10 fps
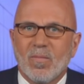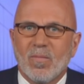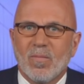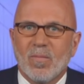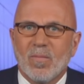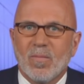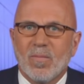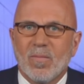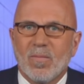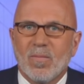
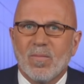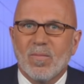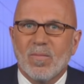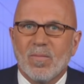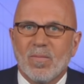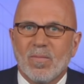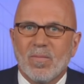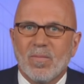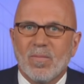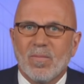
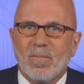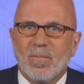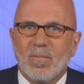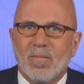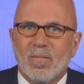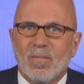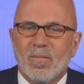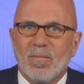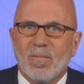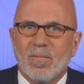
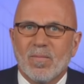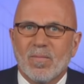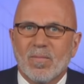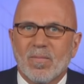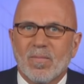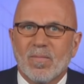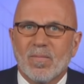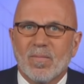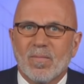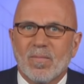
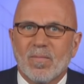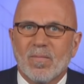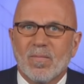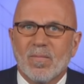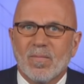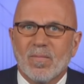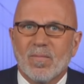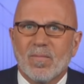No words are spoken by the person on screen.